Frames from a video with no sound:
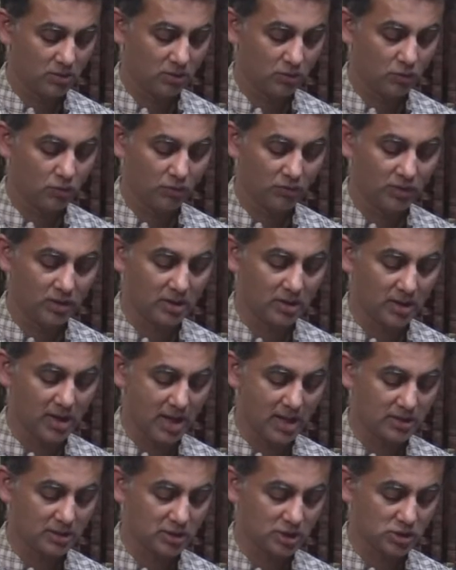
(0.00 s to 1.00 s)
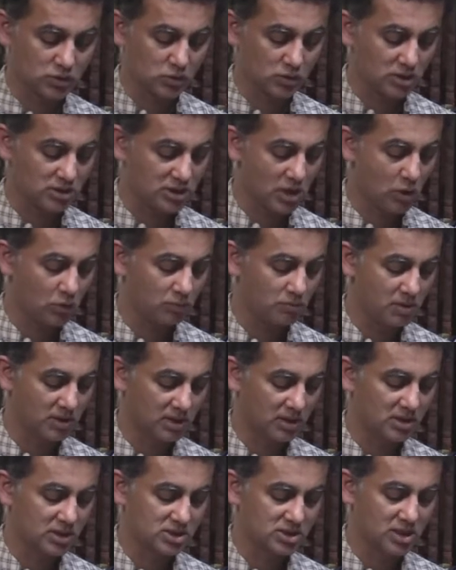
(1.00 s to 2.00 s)
Dvivida and others to the south,
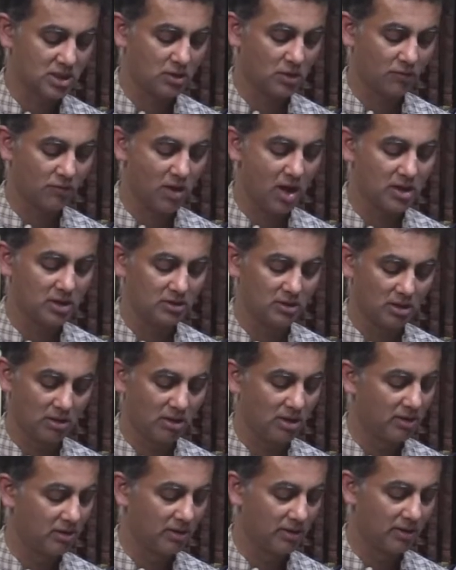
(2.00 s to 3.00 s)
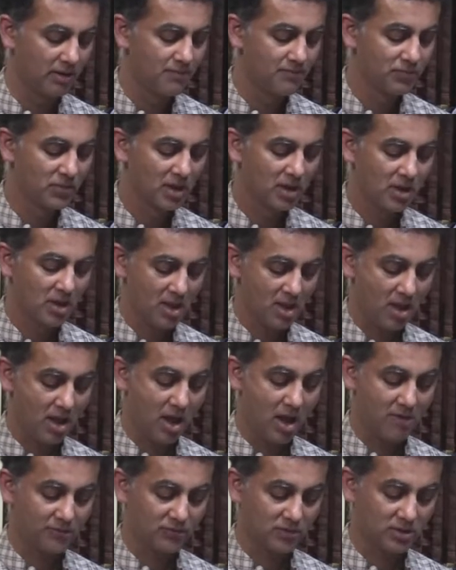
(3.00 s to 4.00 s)
making the son of Vali their leader.
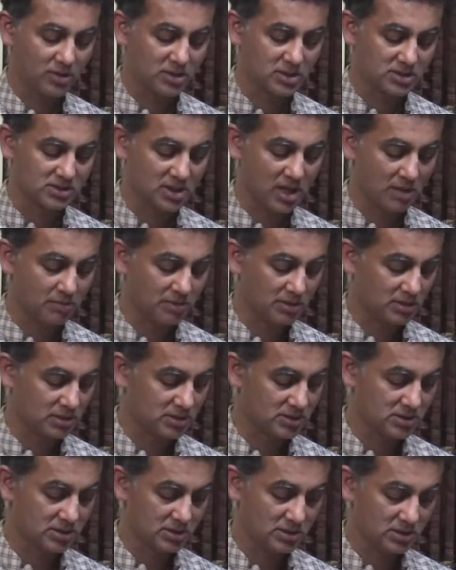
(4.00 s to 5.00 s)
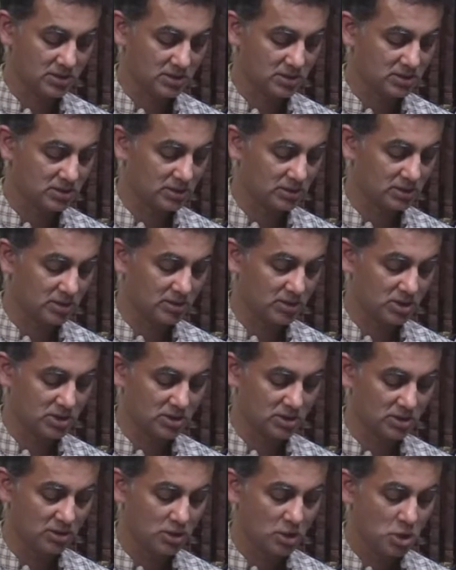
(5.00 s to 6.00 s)
After describing the southern
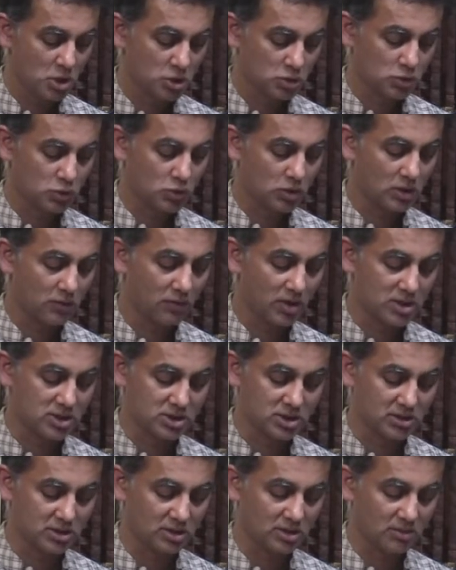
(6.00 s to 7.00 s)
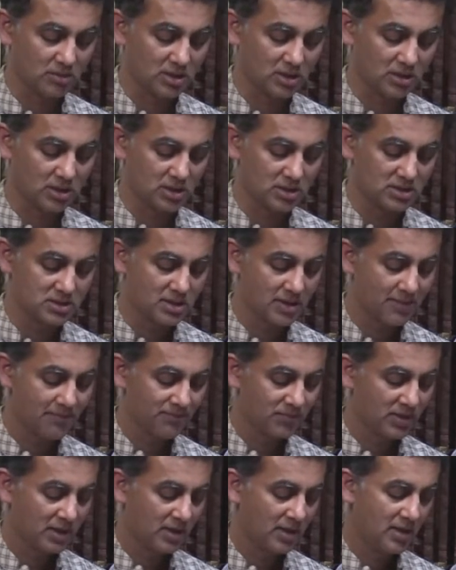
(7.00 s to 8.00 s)
region, Sugriva instructed the monkeys.
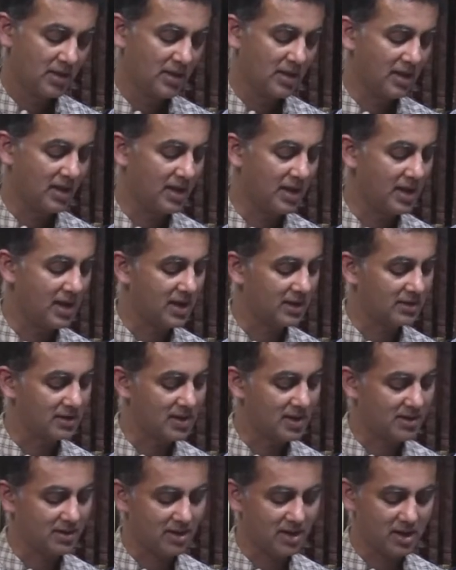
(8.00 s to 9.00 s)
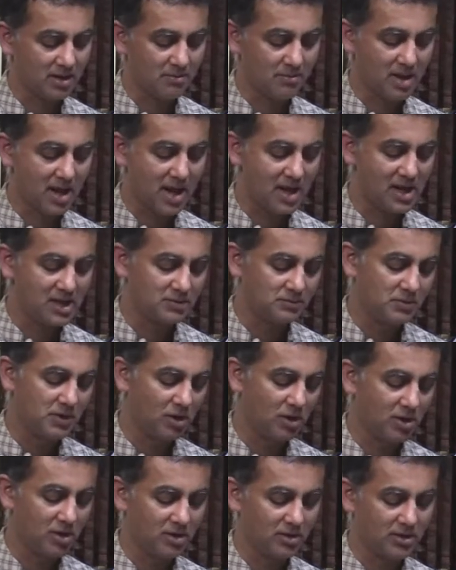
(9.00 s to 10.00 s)
800 miles
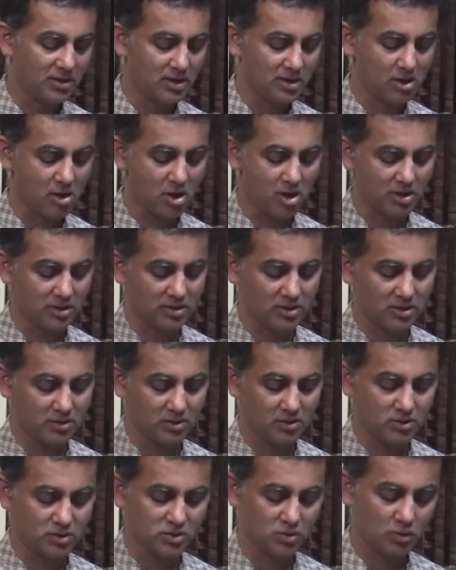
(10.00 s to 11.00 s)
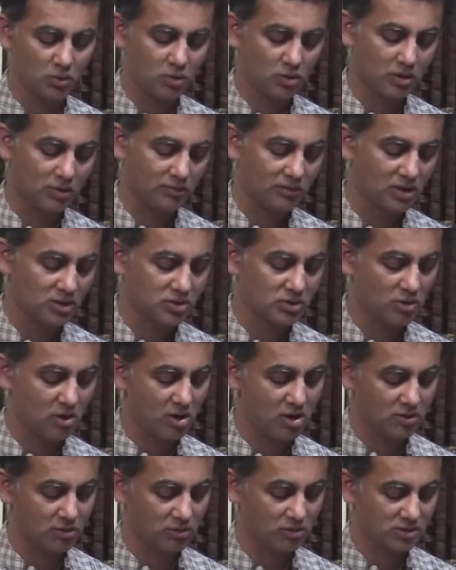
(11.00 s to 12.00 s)
beyond the northern shore of the
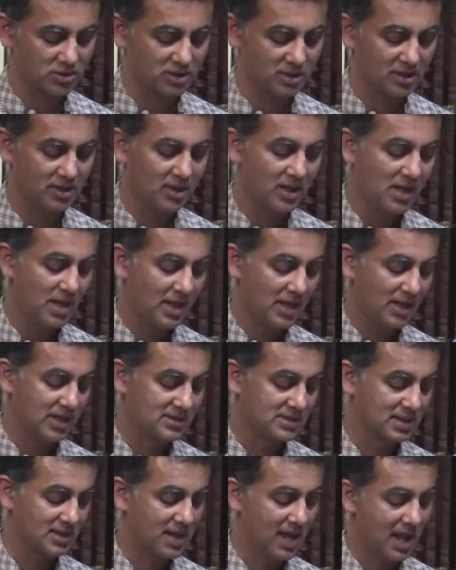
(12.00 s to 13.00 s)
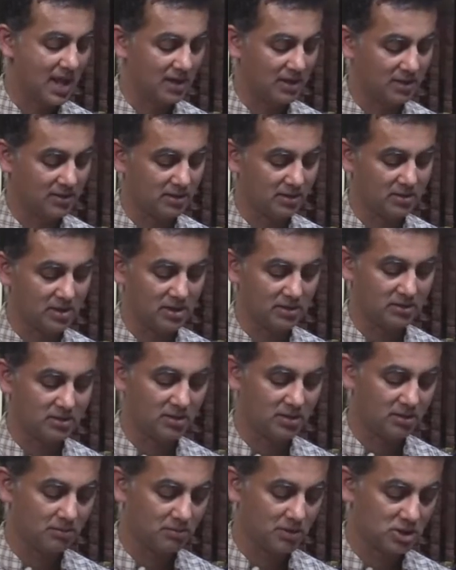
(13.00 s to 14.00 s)
salt ocean is an island that I
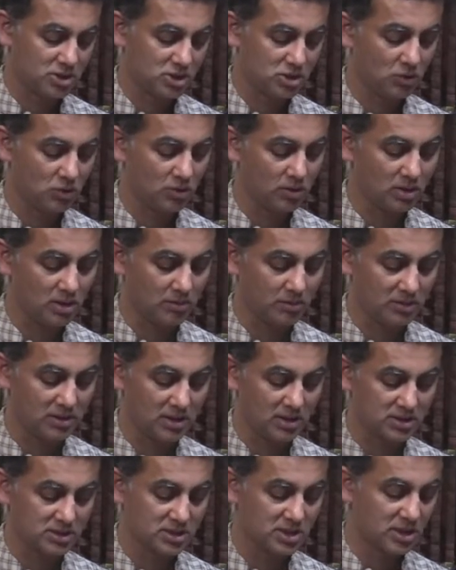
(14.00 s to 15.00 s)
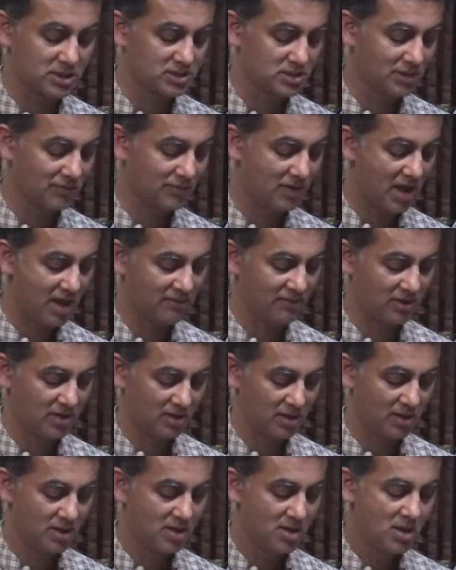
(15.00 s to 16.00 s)
think must surely be the residence of
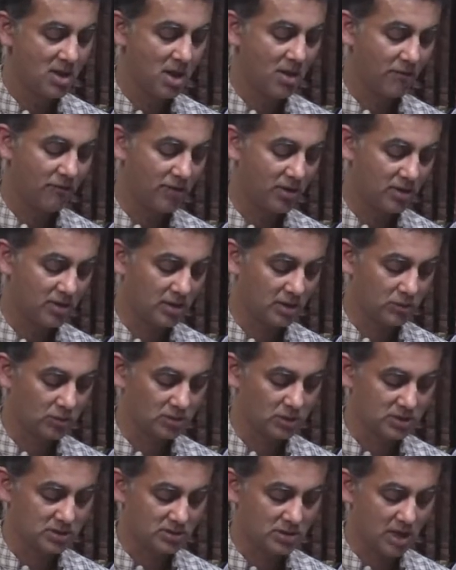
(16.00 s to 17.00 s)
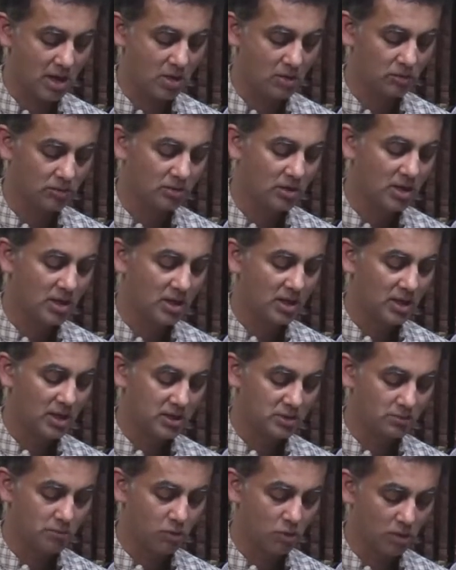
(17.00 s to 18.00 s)
Ravana. Further to the south
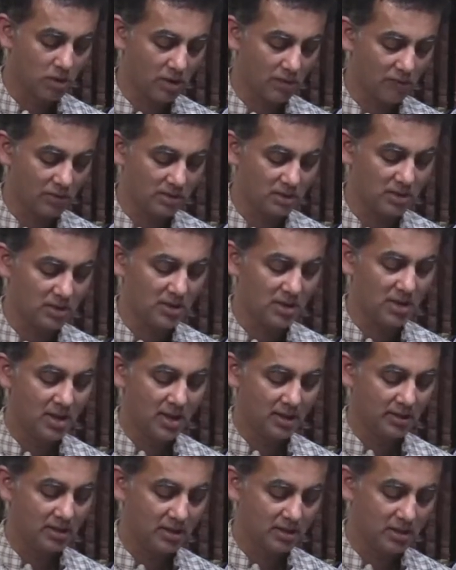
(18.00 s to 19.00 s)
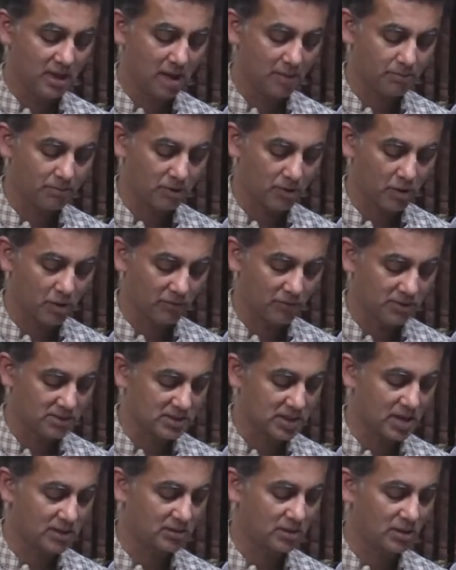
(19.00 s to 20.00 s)
is Bhogavati, the capital of
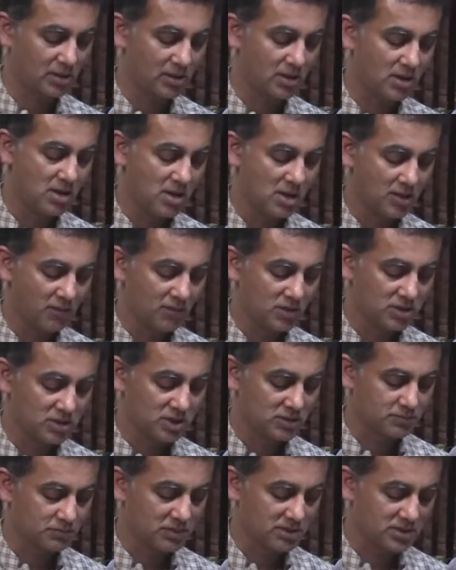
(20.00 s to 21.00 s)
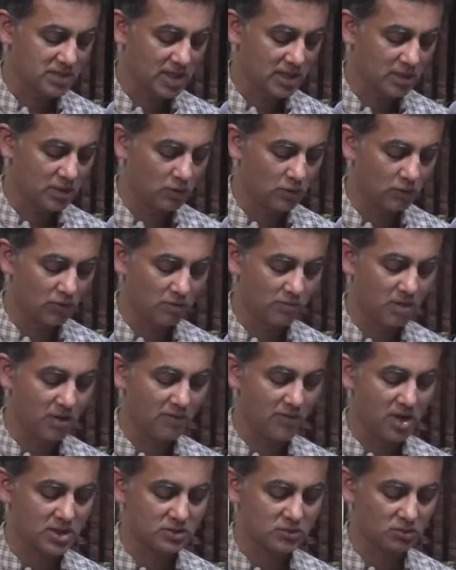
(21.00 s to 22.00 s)
Rasatala, which is presided over by
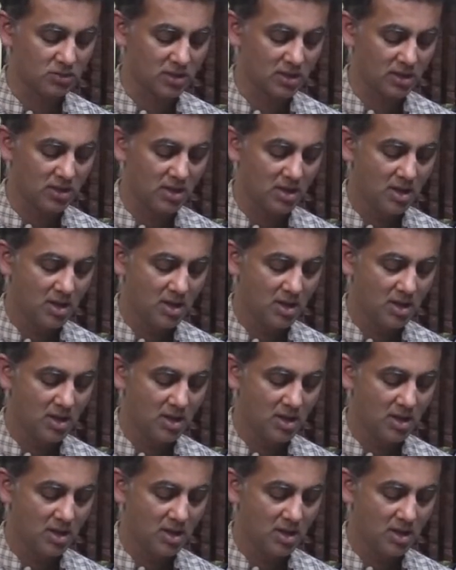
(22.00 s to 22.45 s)
Vasuki.